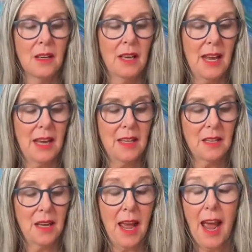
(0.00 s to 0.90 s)

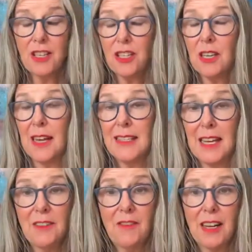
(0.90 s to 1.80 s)
and actually
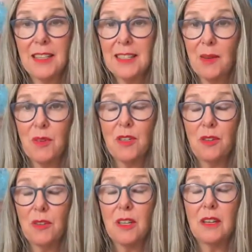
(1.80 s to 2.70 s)
identified someone
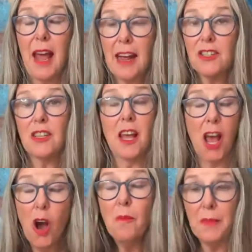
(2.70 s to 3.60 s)
who can actually
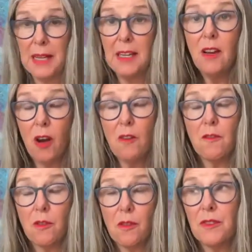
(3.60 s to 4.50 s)
help me
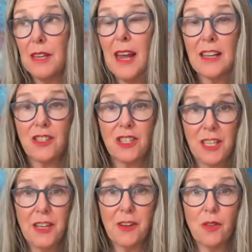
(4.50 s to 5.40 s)
over the next
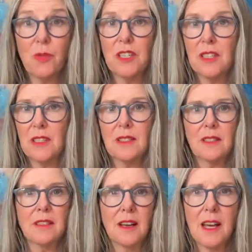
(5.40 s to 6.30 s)
year, which is
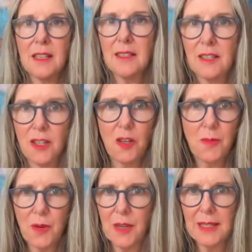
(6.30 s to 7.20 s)

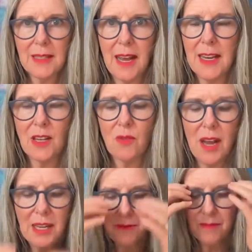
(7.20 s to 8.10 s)
super exciting,
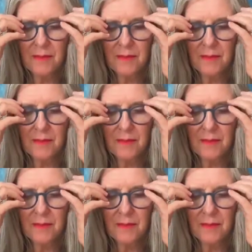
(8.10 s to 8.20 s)
right?